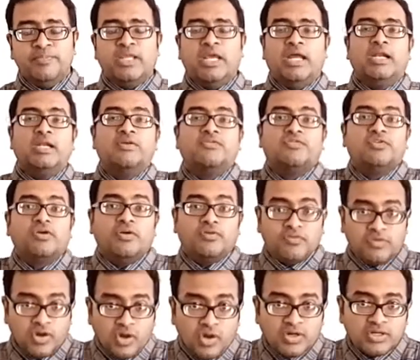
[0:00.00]
and if you have
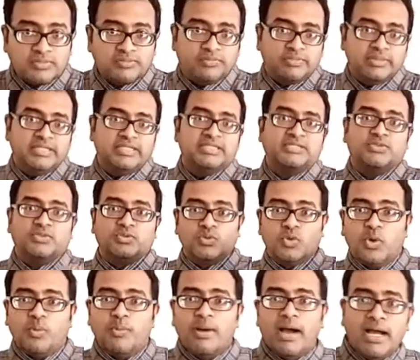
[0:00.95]
not, please
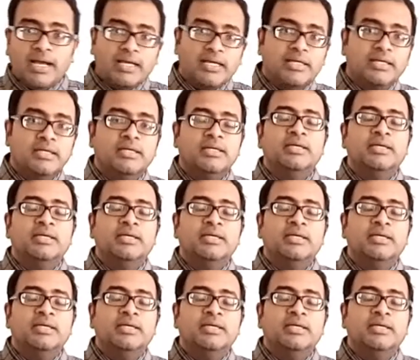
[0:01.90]
go back